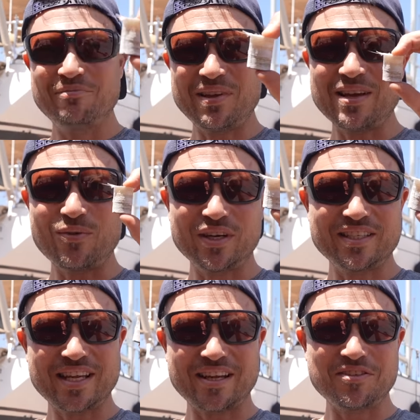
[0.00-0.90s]
being what
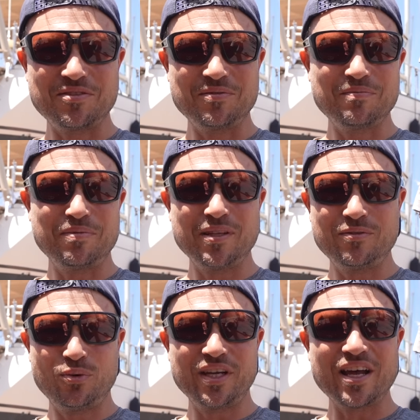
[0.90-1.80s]
stands
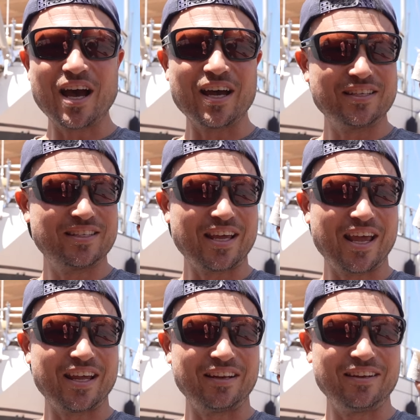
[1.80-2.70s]
between us
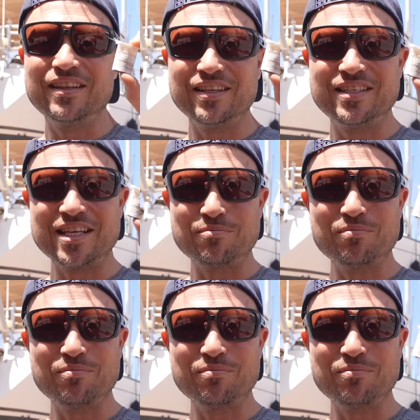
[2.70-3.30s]
and the deep